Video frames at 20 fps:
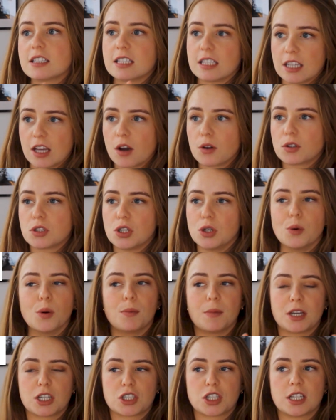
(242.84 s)
CO2
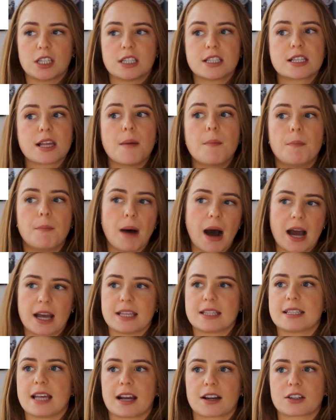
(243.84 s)
emissions
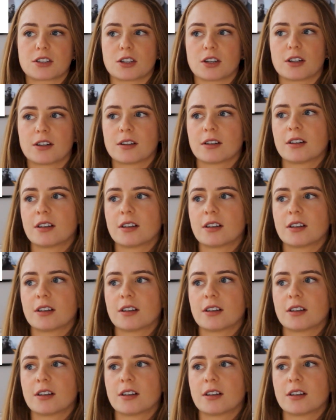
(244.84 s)
by sector.